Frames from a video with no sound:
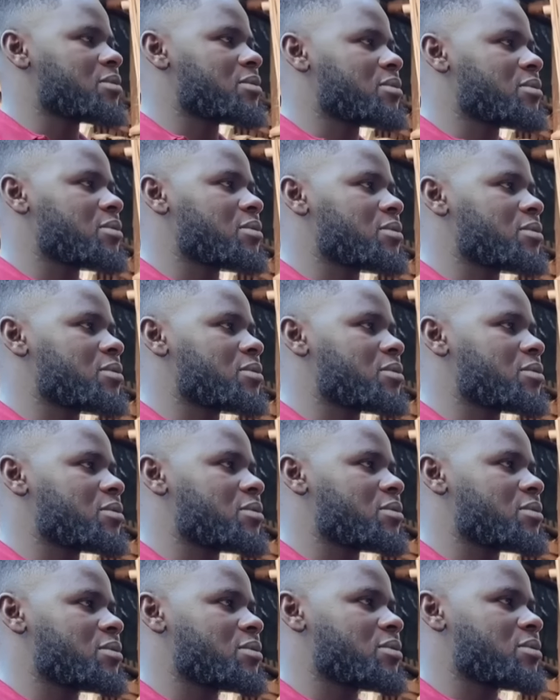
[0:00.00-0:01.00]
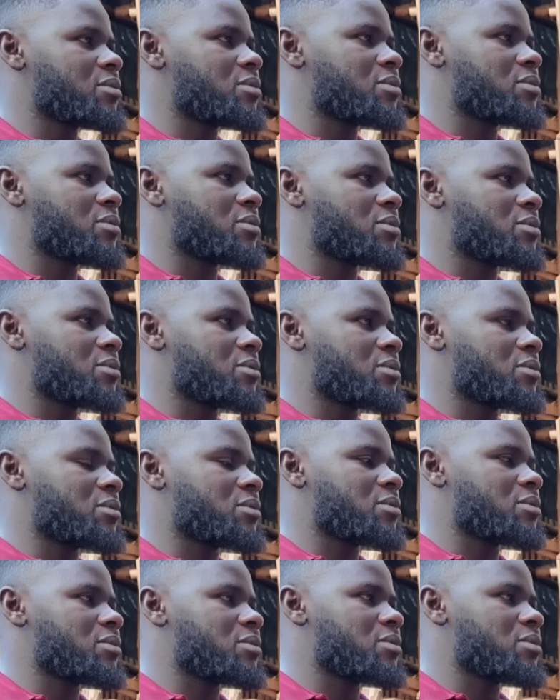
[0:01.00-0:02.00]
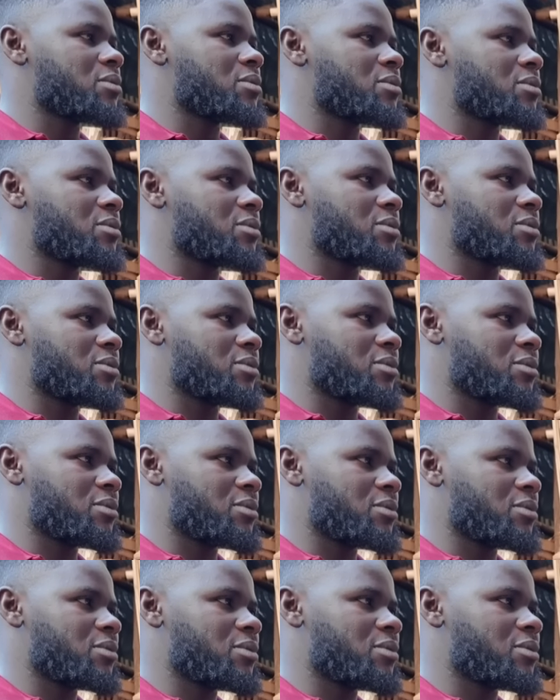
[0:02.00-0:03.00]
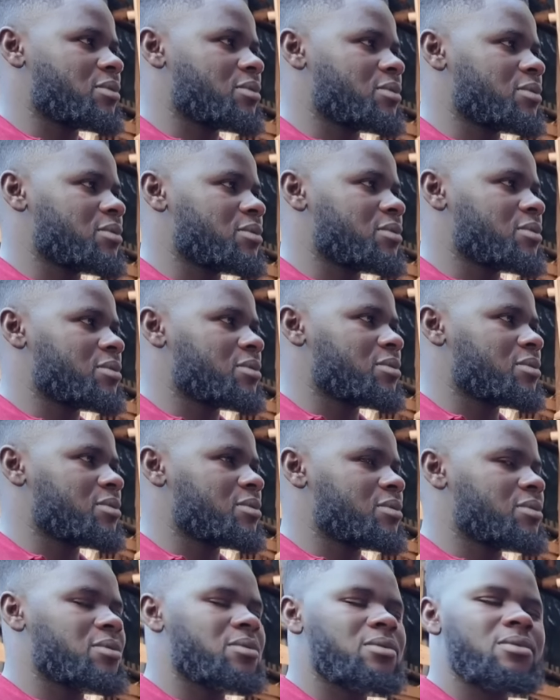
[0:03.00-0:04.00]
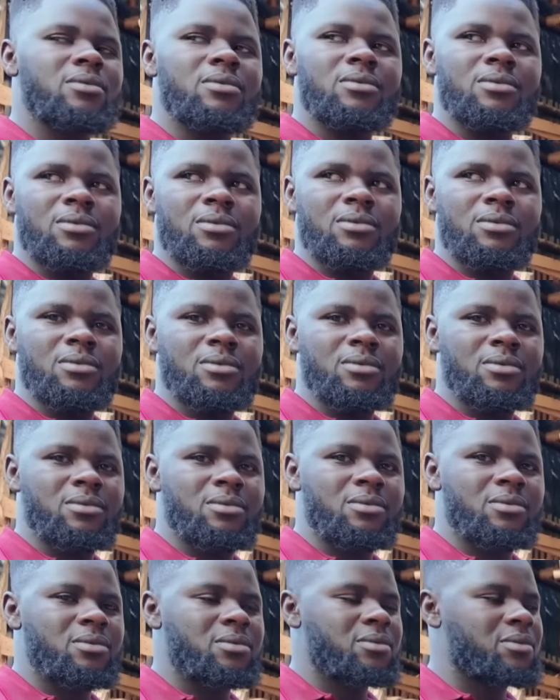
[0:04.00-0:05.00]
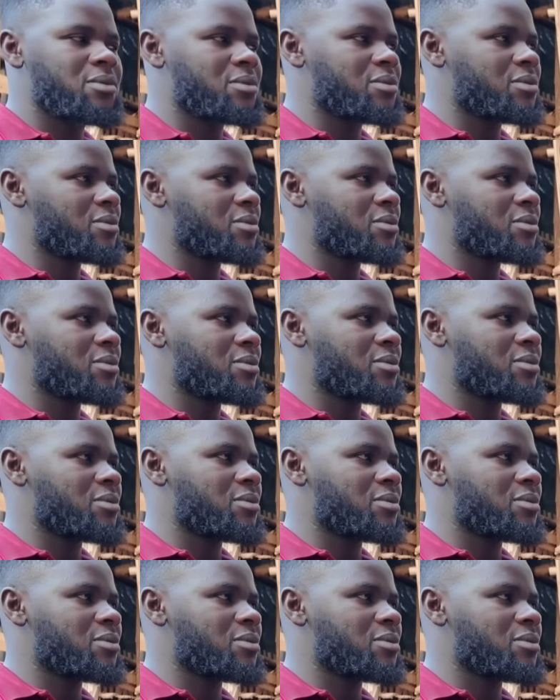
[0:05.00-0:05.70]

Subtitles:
The person shown says nothing.